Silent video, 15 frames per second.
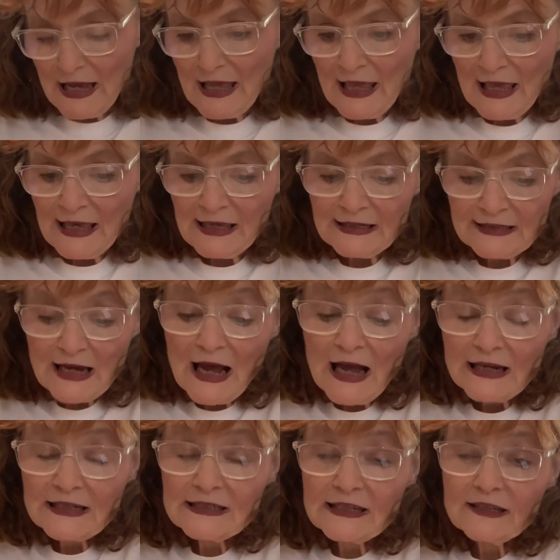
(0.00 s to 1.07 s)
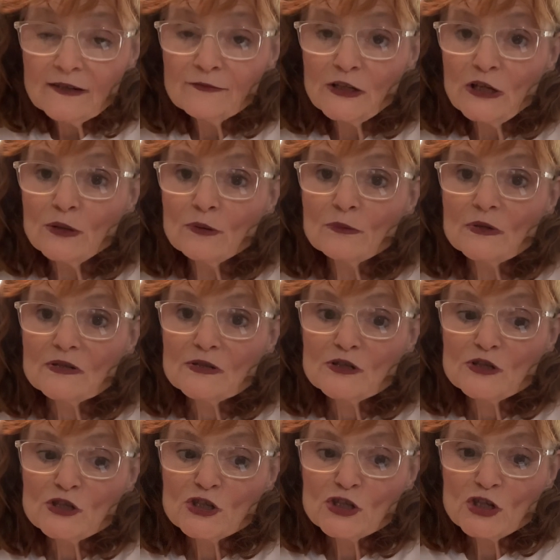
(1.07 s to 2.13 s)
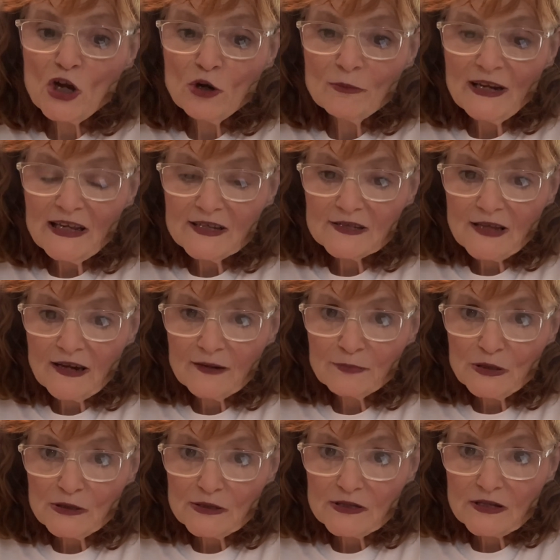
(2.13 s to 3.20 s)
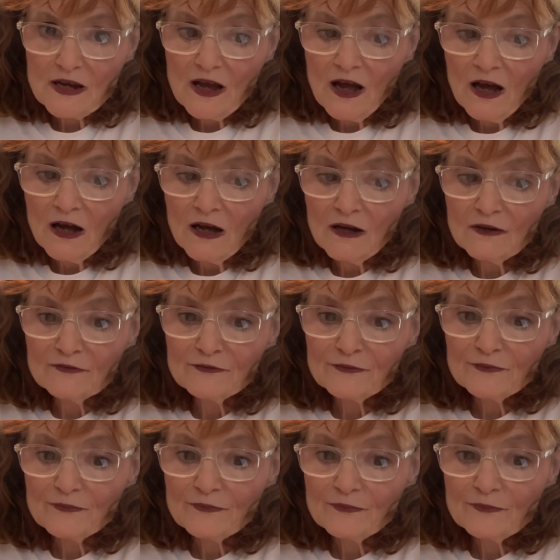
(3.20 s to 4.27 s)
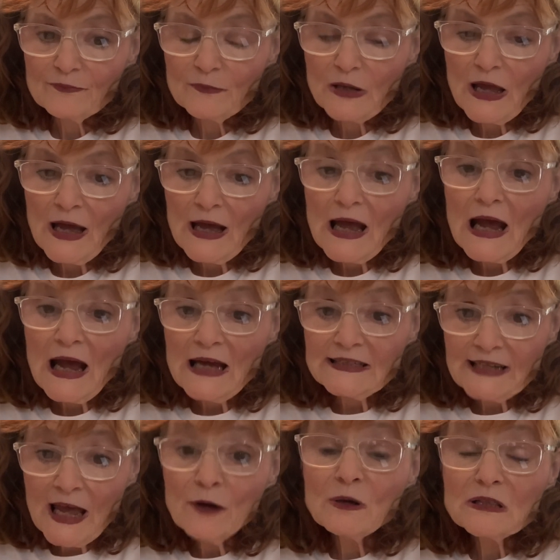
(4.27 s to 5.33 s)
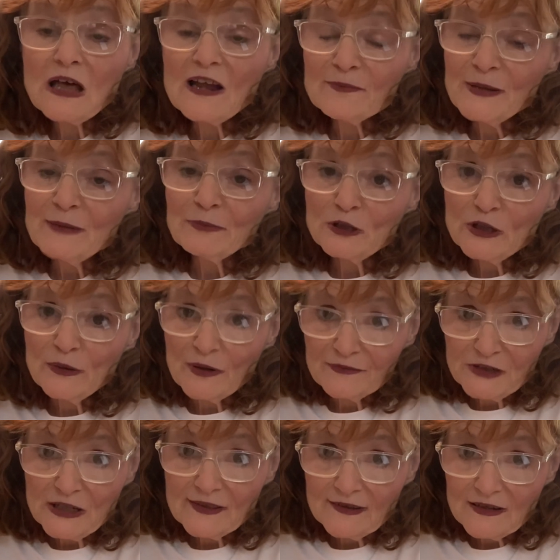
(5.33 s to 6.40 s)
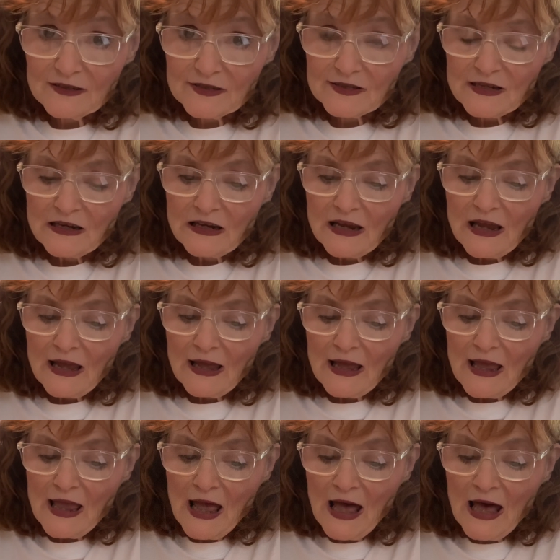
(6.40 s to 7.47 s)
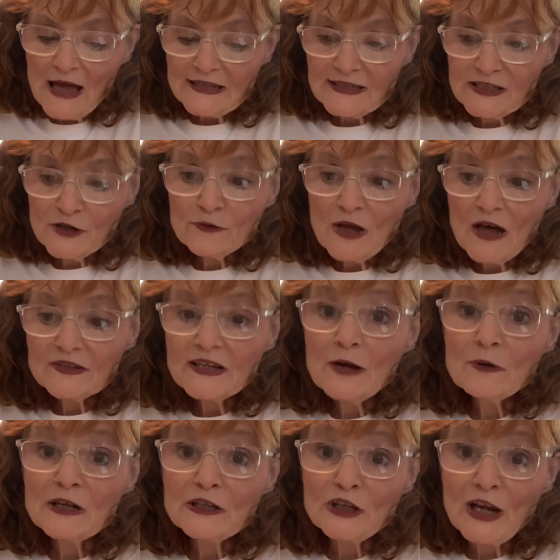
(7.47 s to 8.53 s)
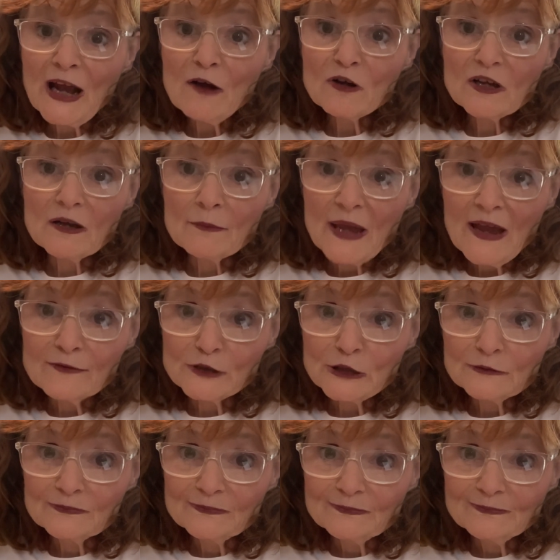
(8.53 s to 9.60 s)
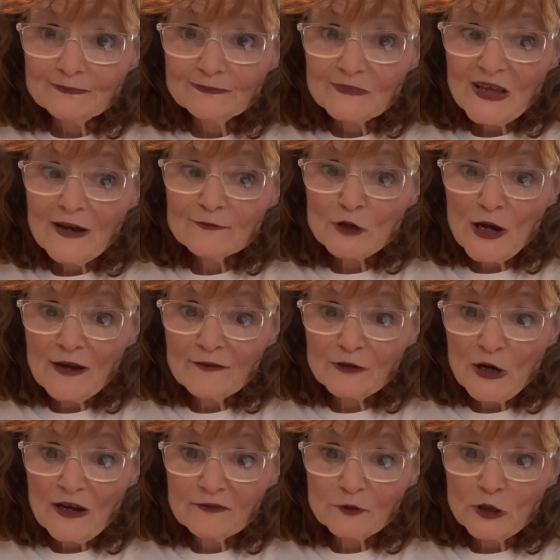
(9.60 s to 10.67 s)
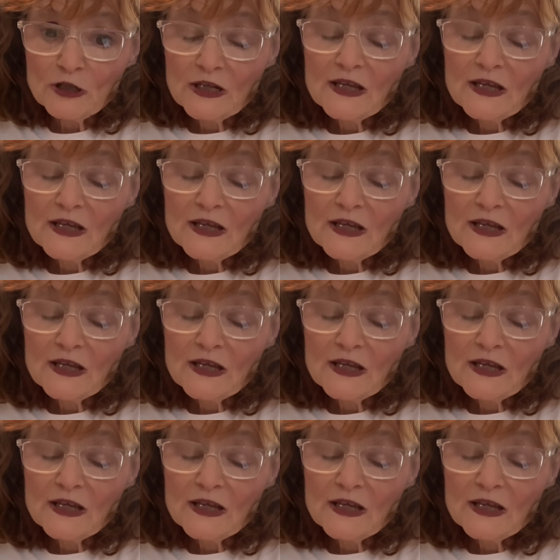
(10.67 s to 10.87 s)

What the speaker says: and I can give you so many examples of, I know a lot of people who have done this. I do not know a good outcome ever. Ever.